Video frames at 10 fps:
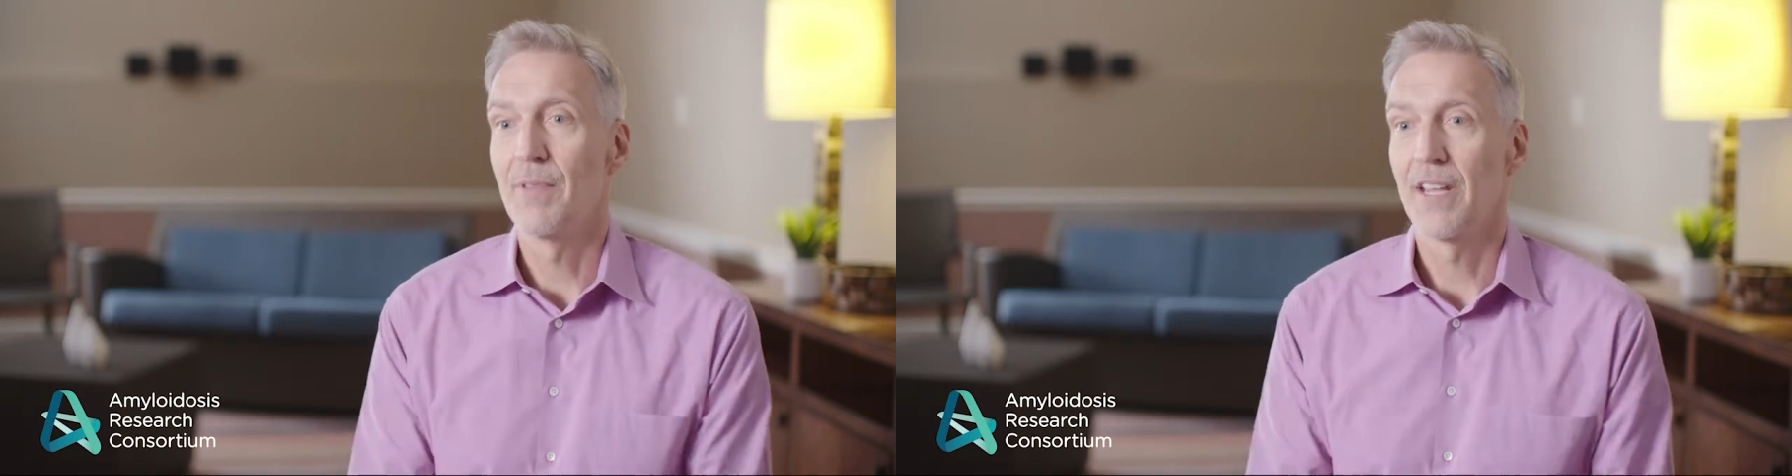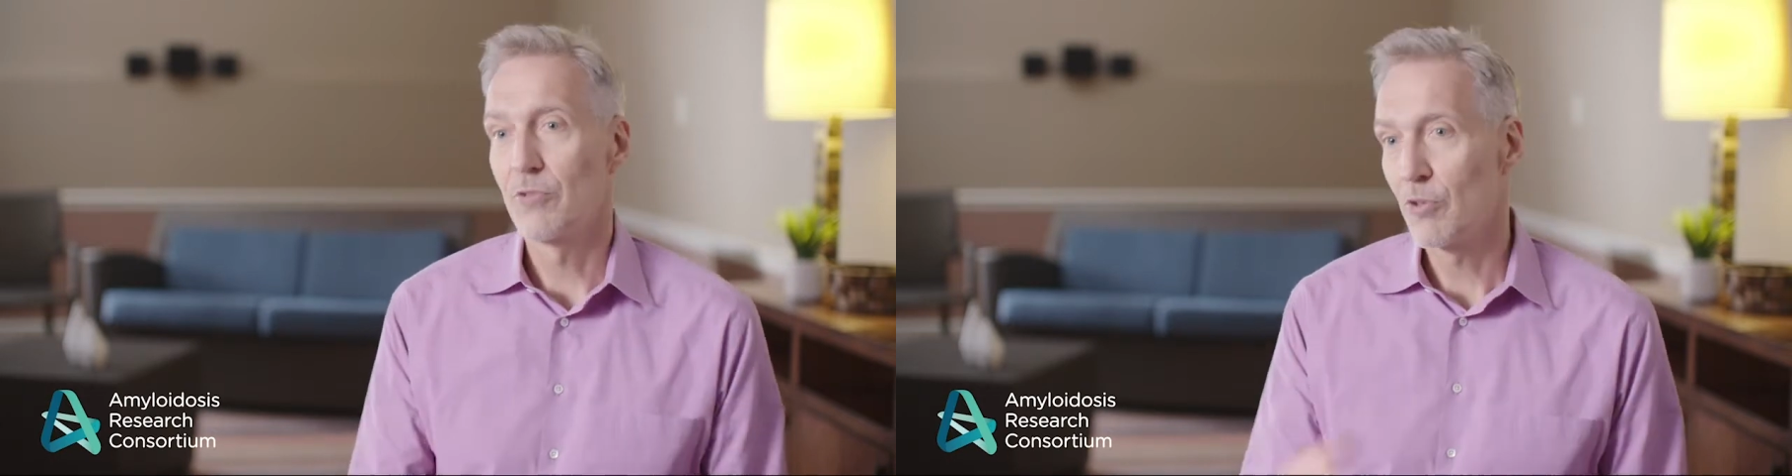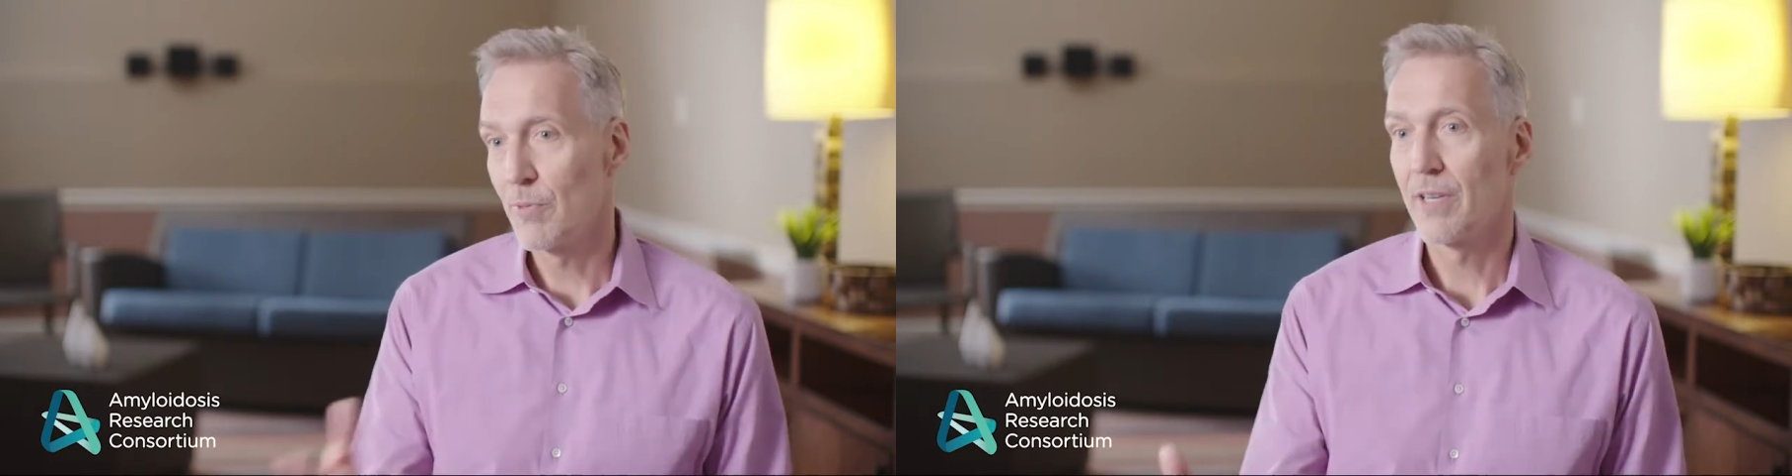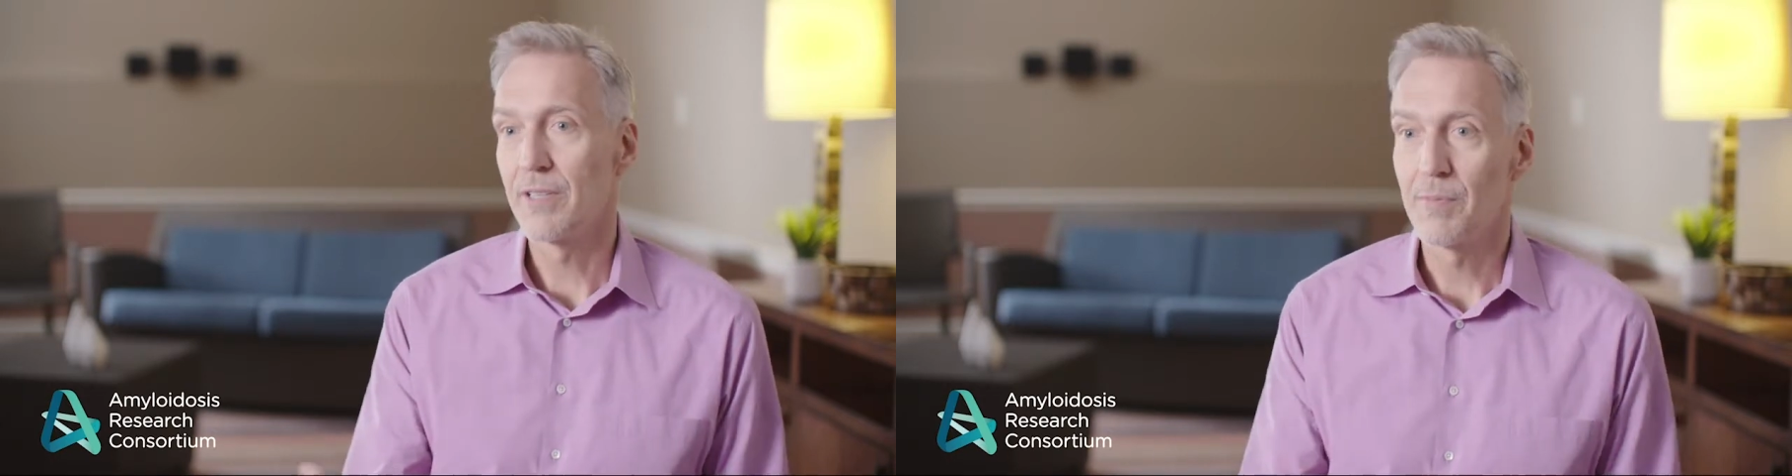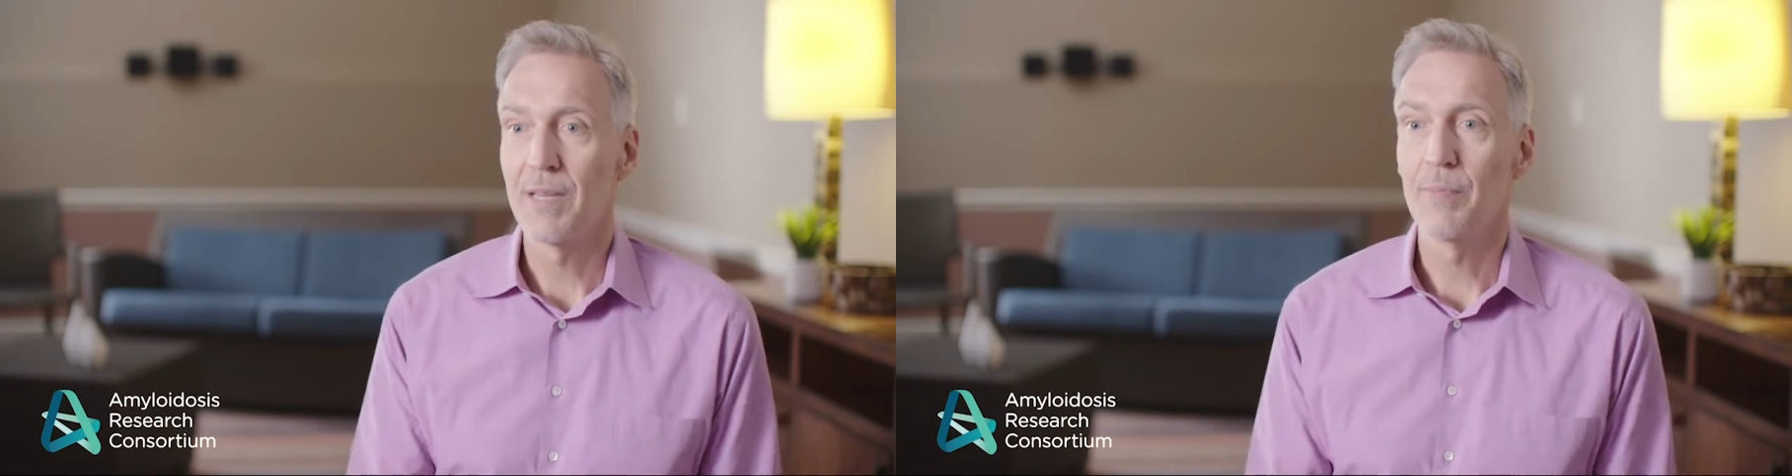They attributed
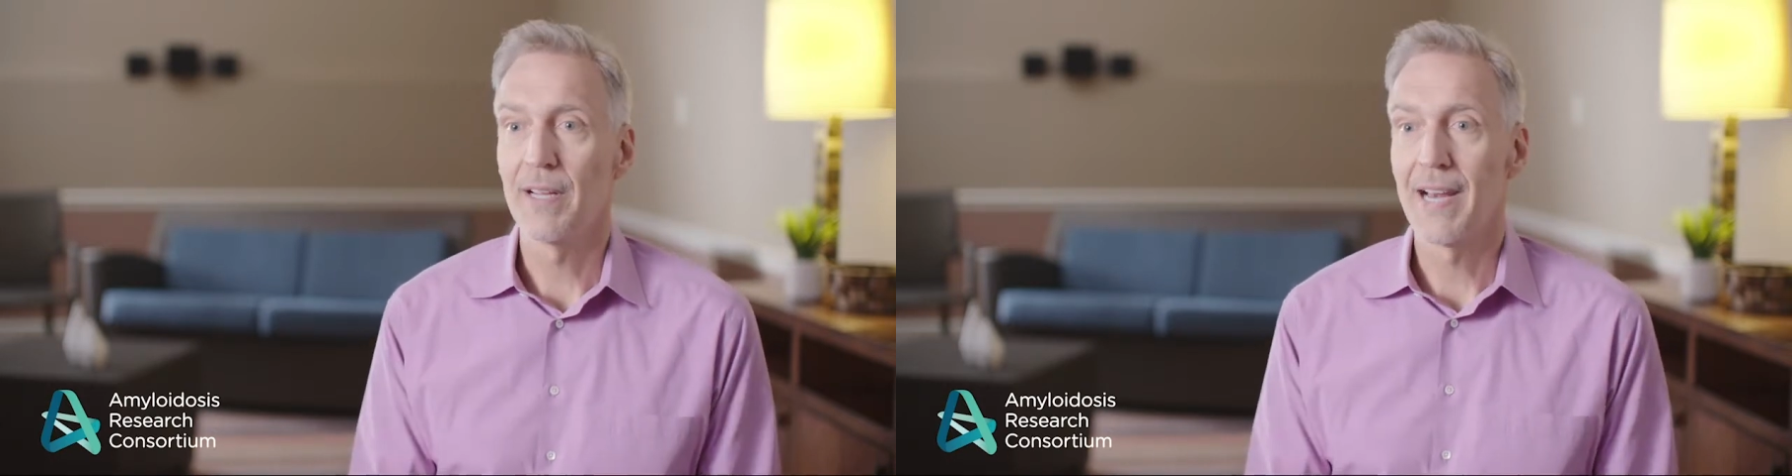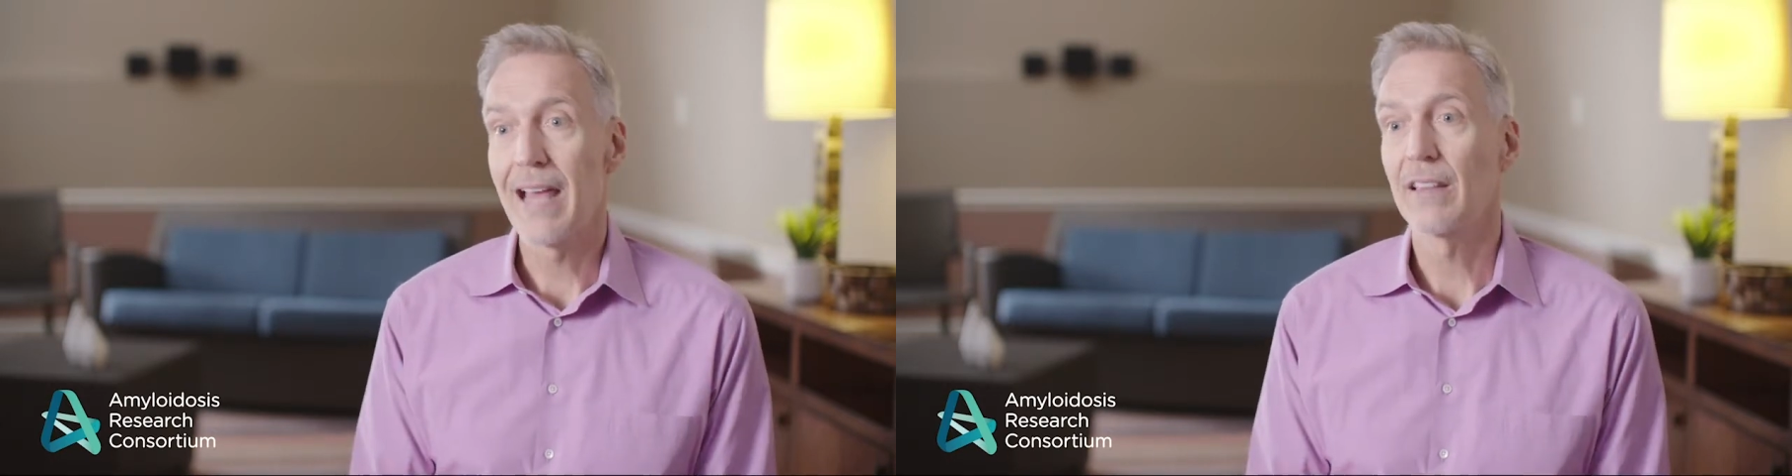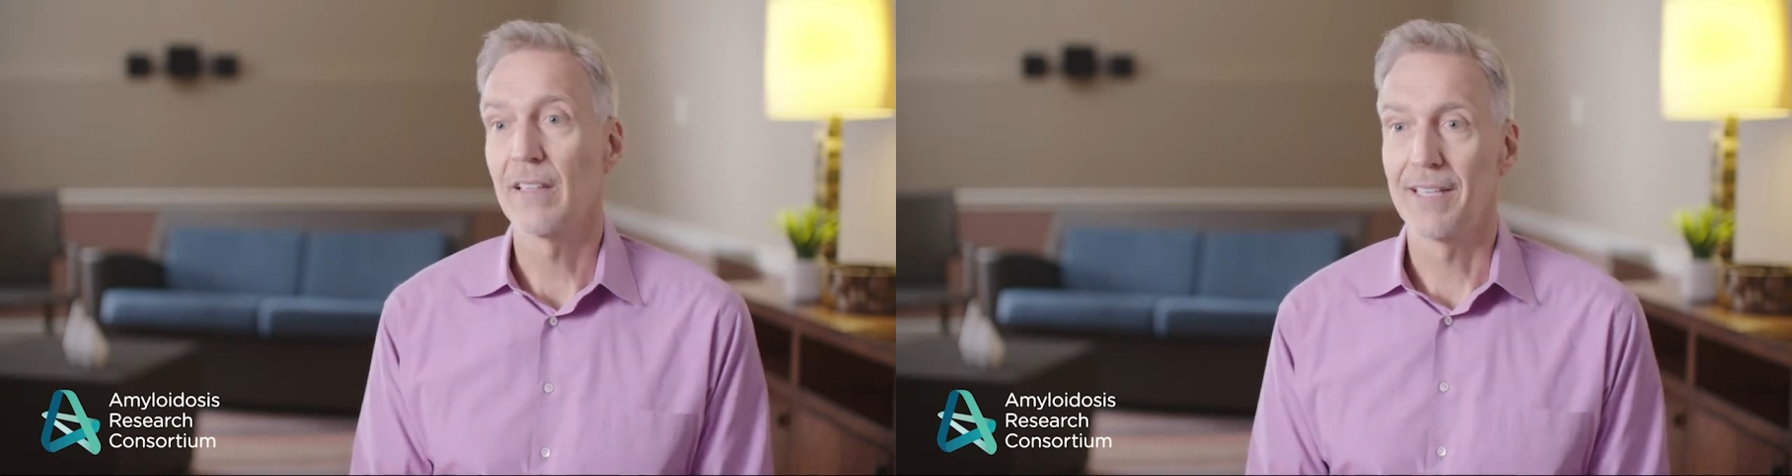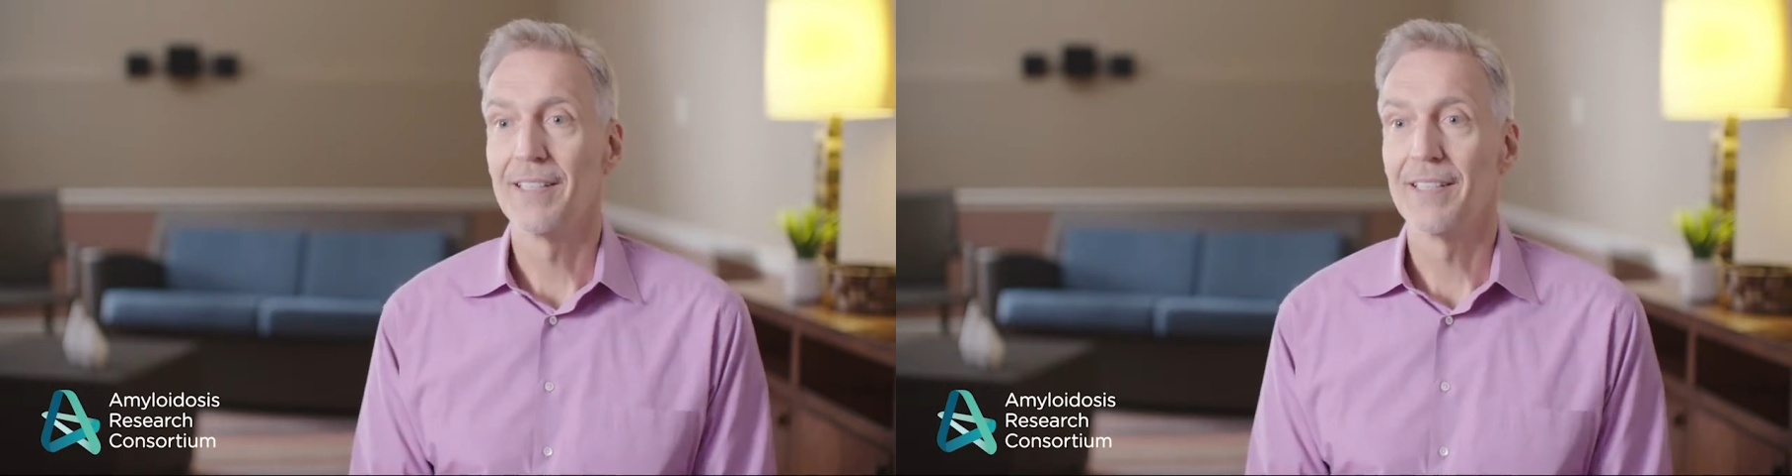it to me being an athlete.